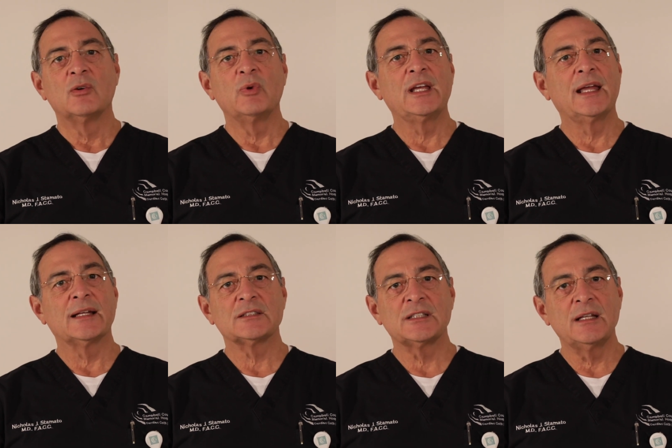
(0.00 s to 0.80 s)
We
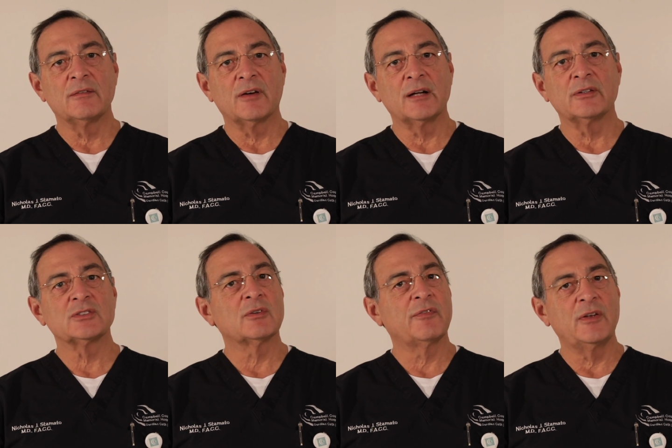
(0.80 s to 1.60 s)
can't see the
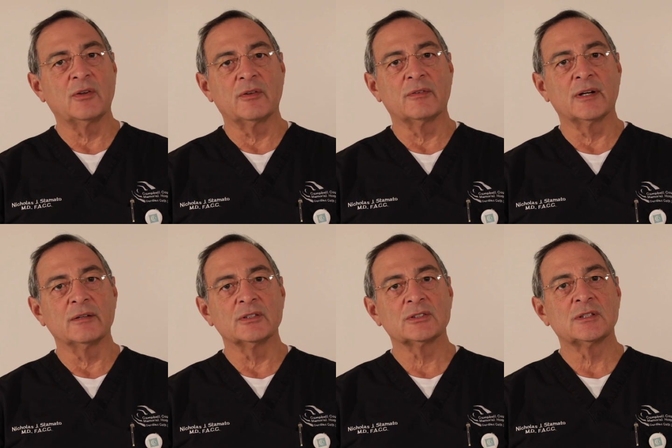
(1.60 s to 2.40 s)
virus or feel the
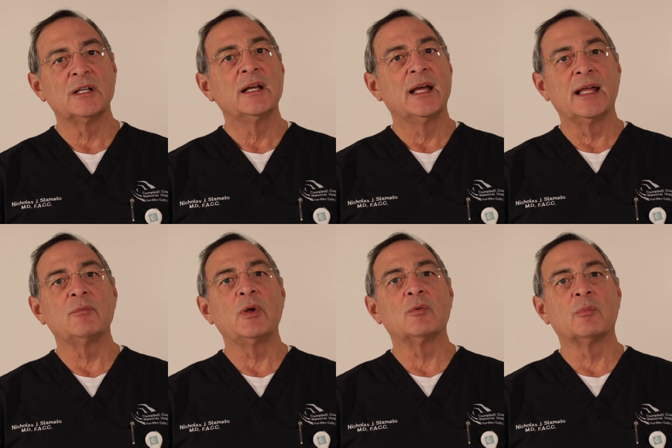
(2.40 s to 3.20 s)
virus,
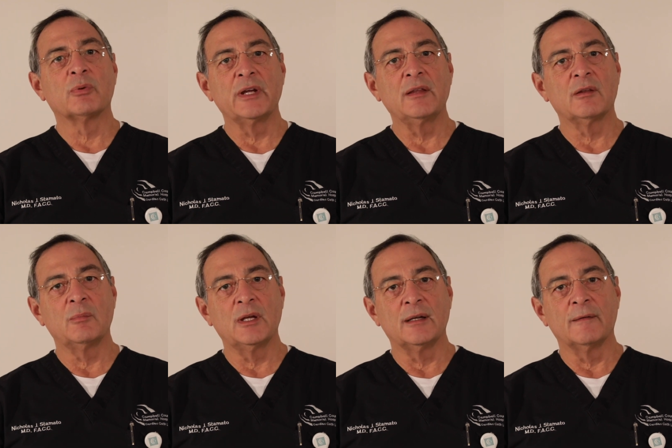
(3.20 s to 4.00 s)
and we will breathe
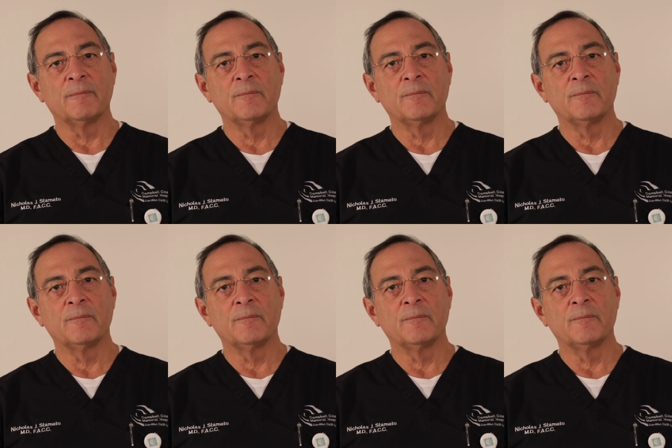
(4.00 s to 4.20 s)
them in.